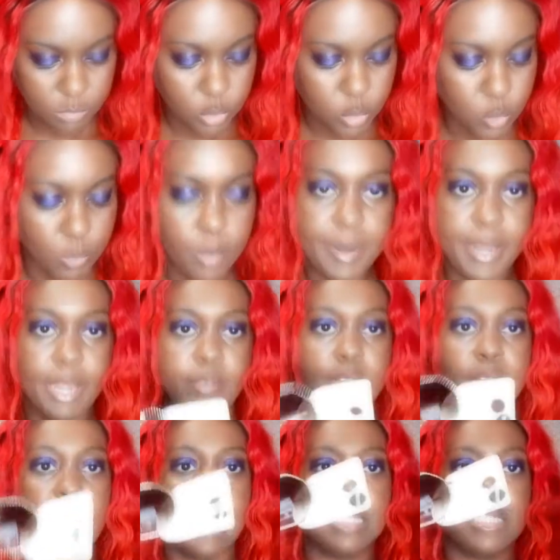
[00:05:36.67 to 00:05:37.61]
two more pair
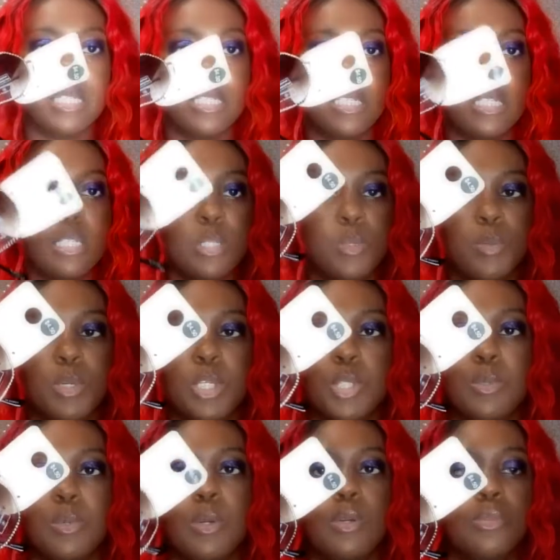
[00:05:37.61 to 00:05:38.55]
of glasses,
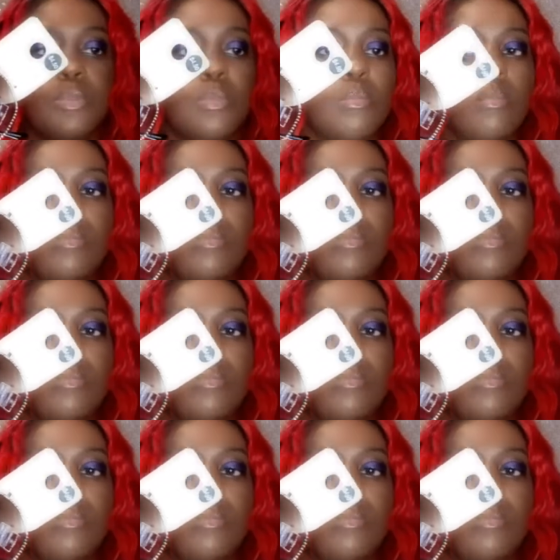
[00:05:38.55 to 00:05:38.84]
which were,